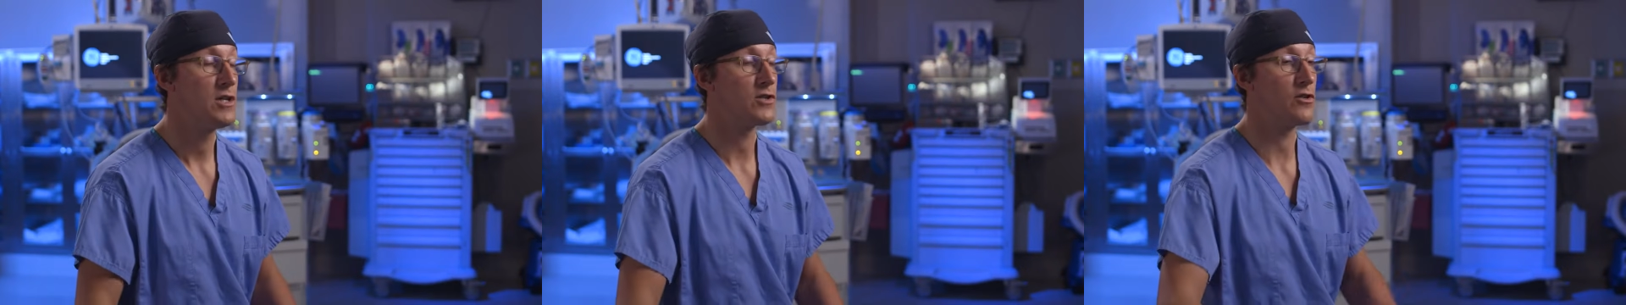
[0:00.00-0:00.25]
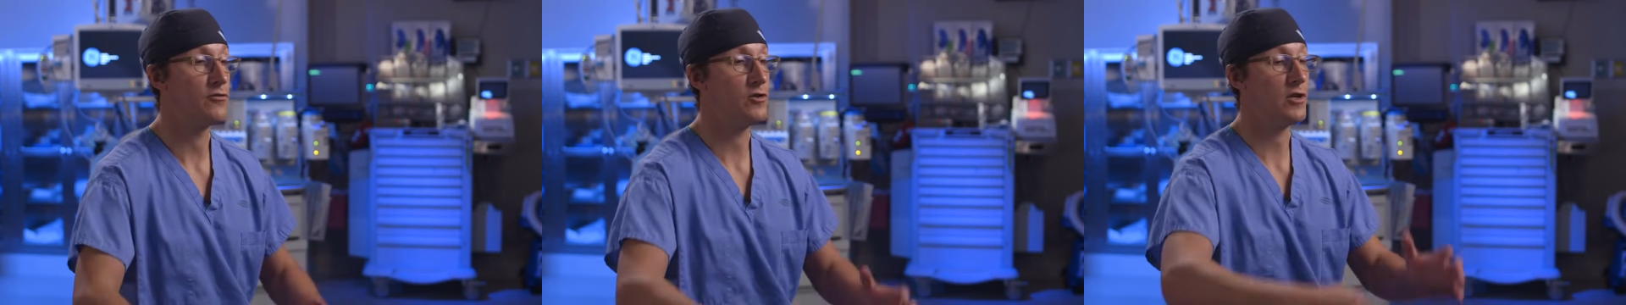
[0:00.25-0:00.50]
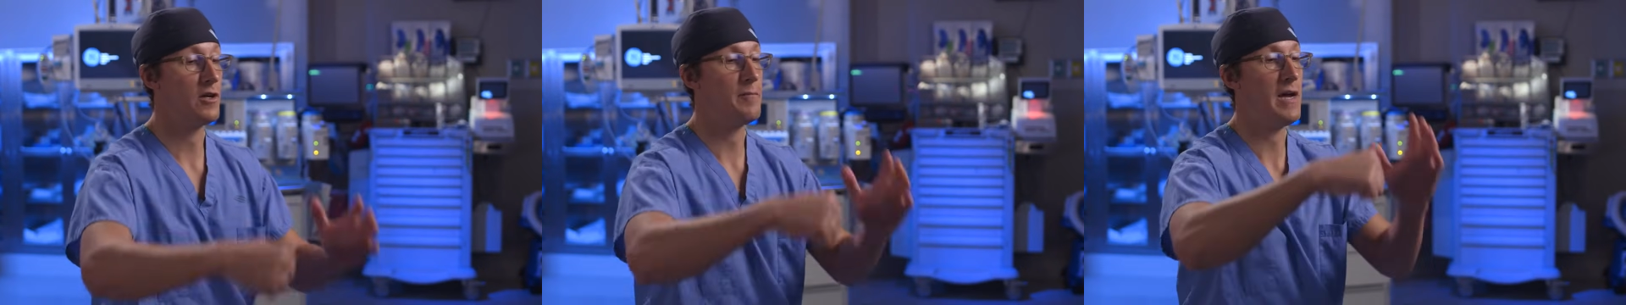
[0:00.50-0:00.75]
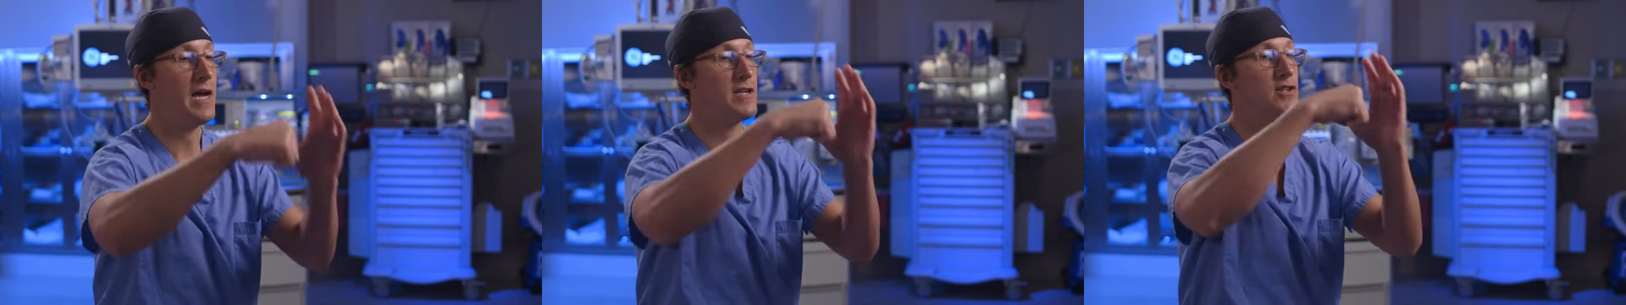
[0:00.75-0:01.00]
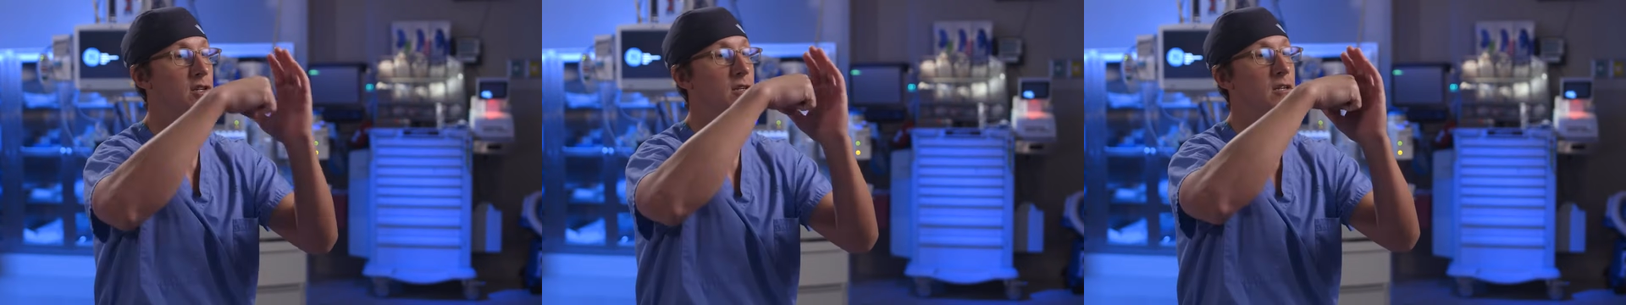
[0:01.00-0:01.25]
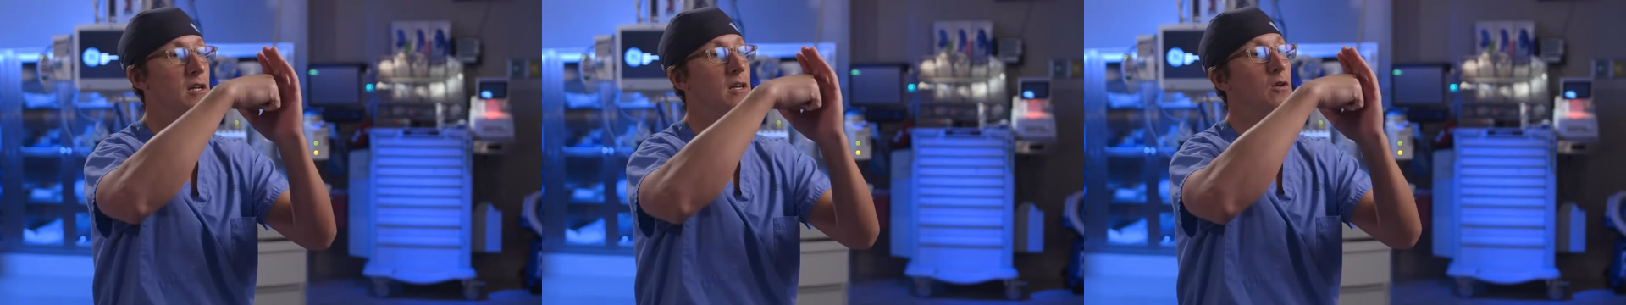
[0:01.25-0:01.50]
So if you can
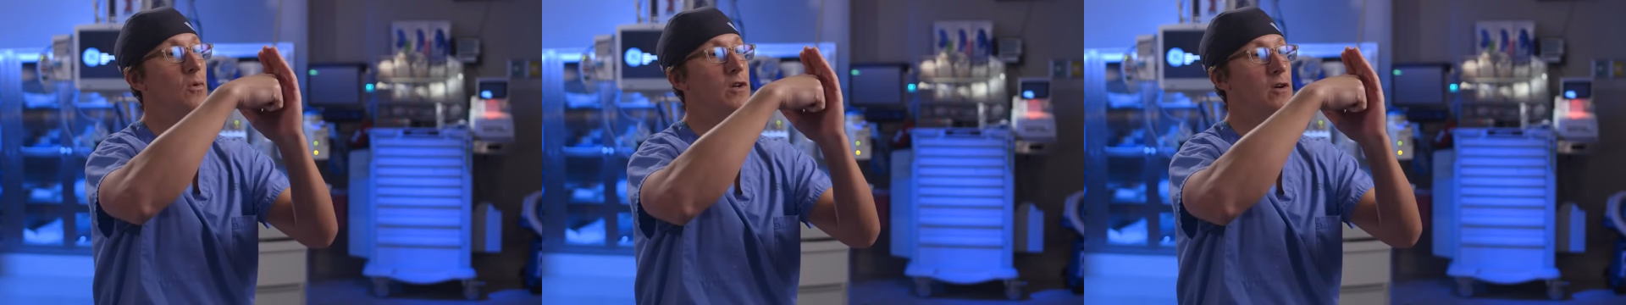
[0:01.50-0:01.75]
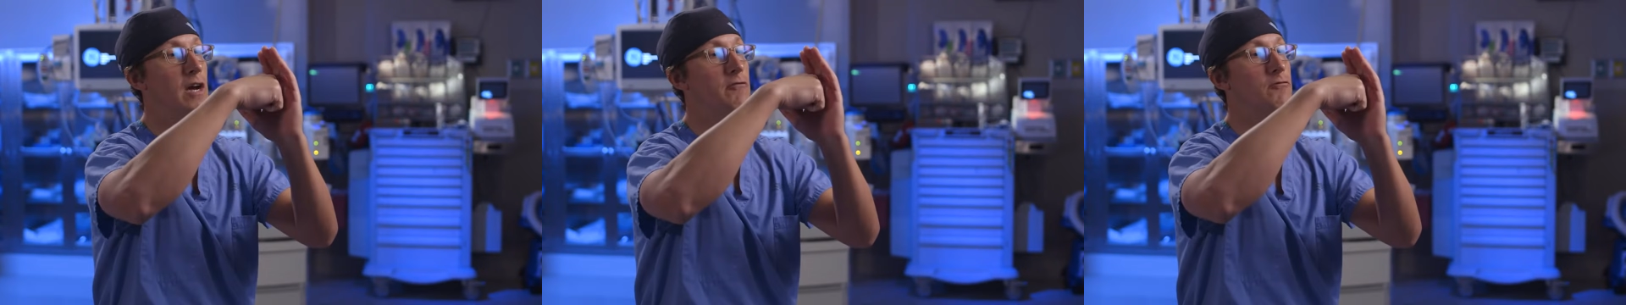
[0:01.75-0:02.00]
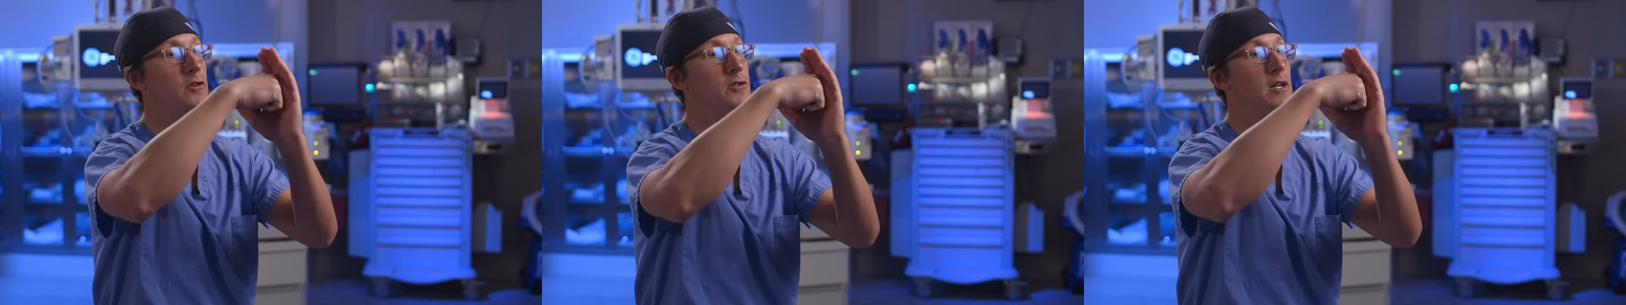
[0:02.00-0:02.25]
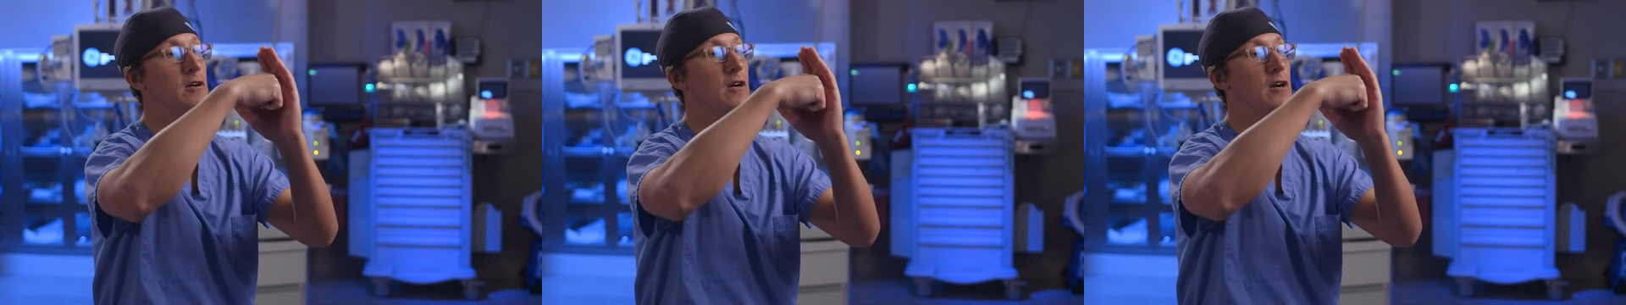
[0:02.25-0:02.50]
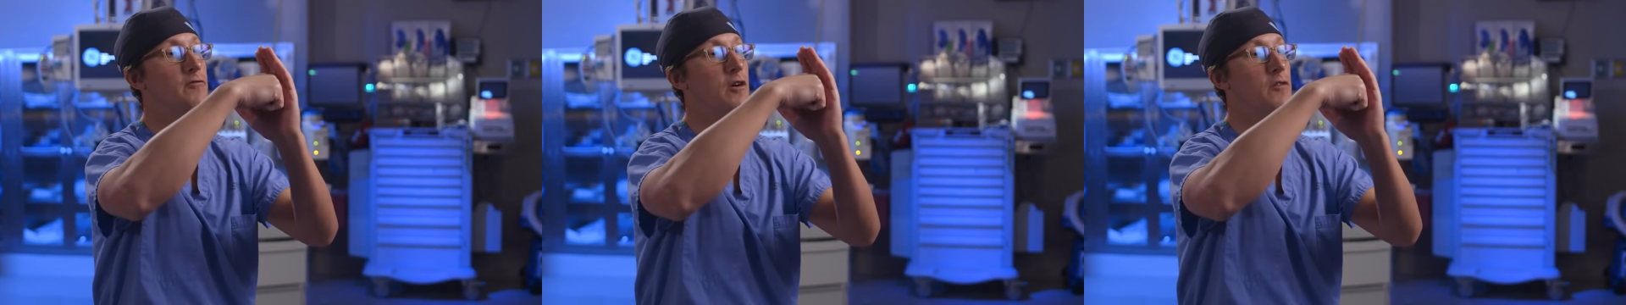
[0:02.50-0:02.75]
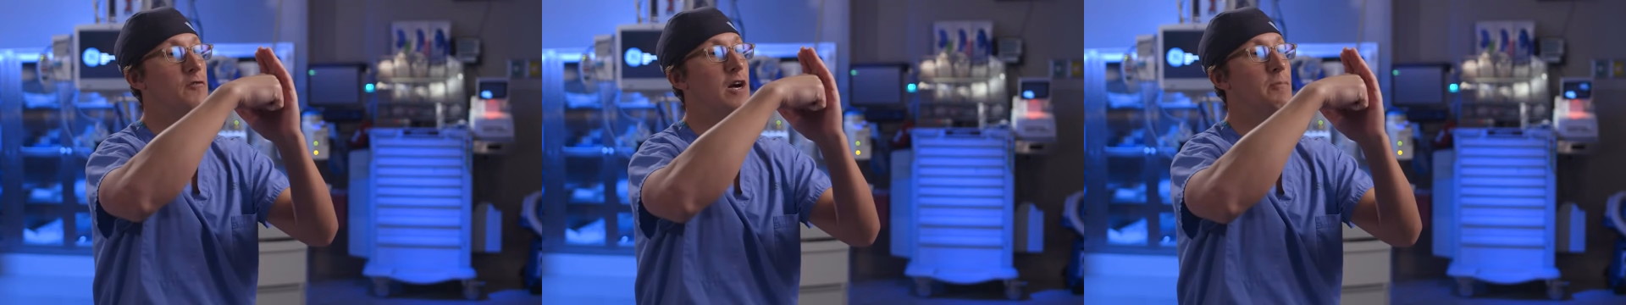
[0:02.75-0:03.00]
imagine, when you have rotator cuff
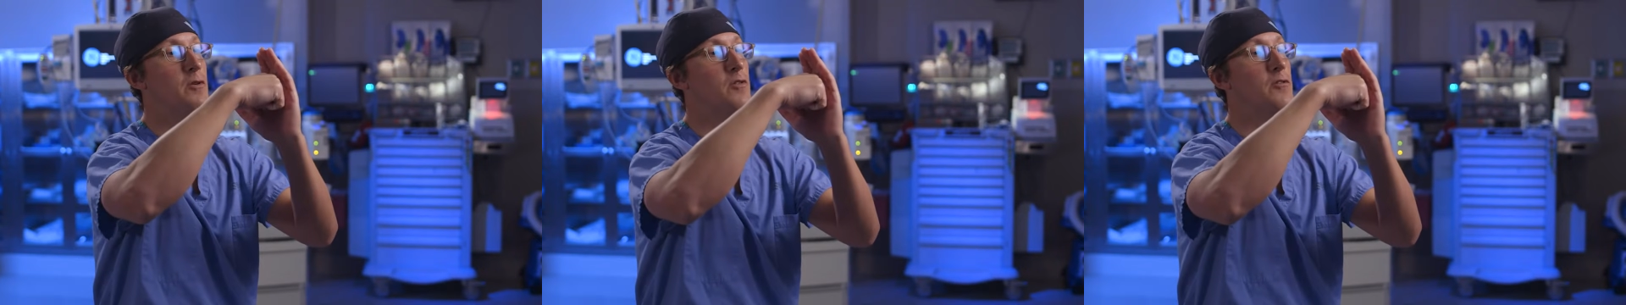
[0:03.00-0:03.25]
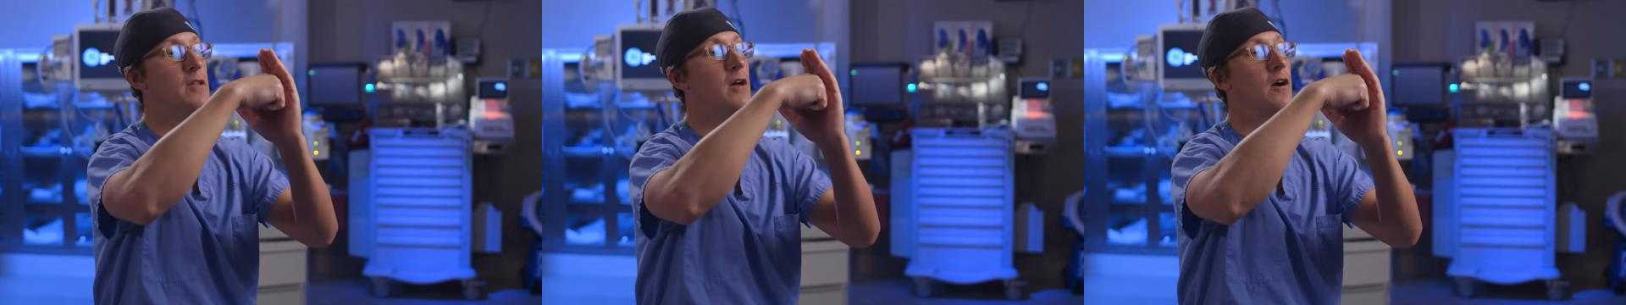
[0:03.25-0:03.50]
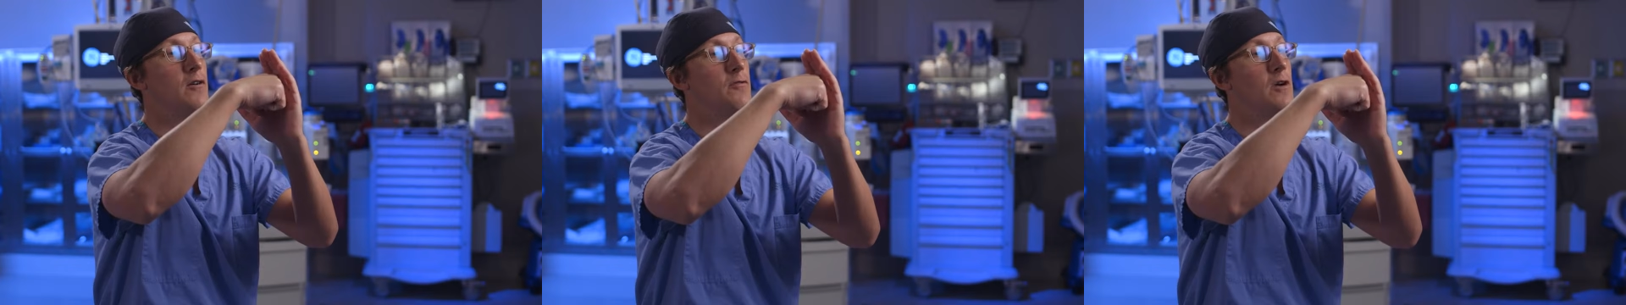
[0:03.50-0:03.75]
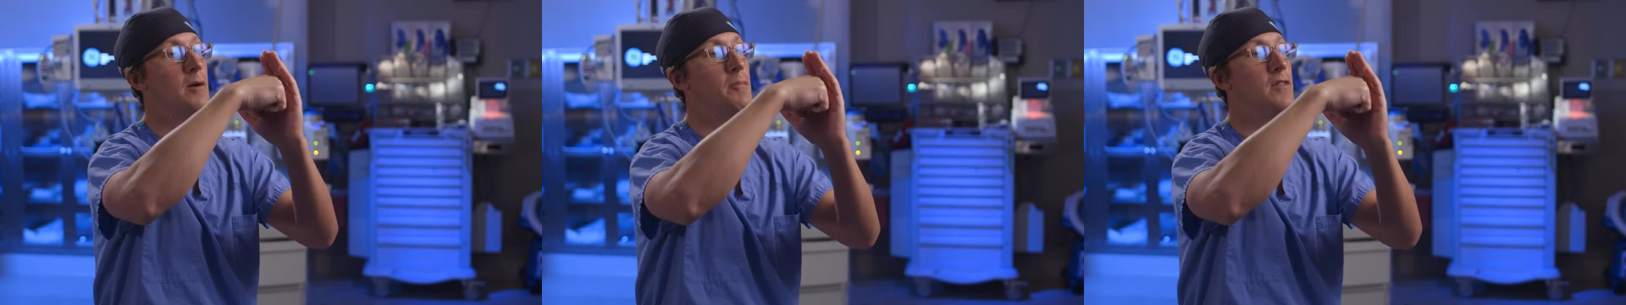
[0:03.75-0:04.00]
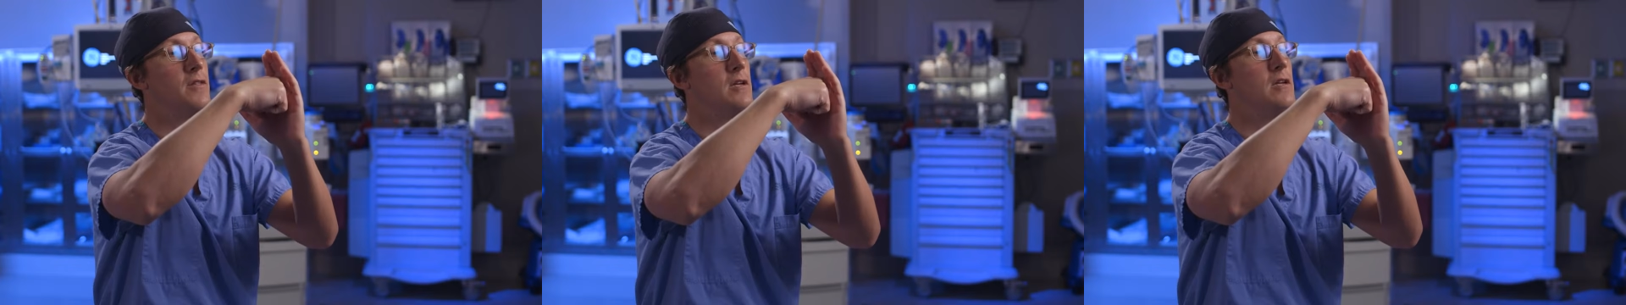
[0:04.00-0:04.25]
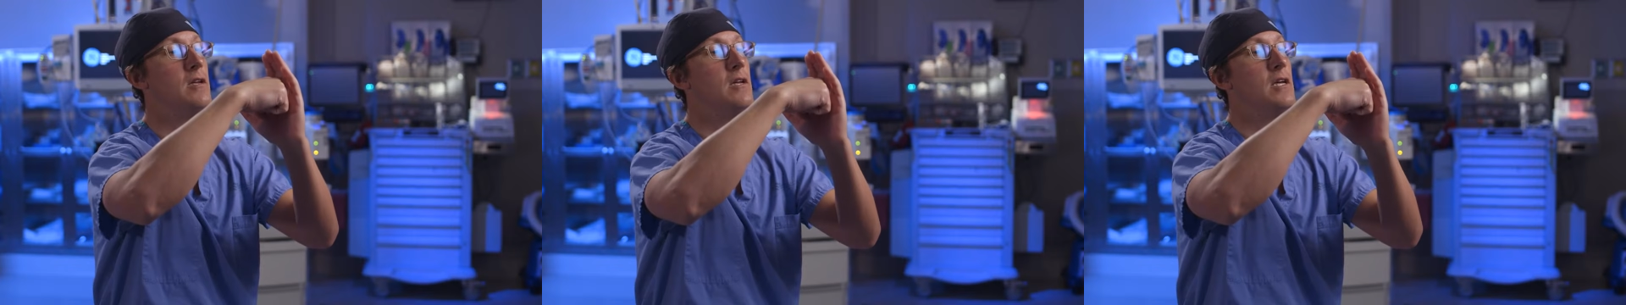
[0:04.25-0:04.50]
arthropathy,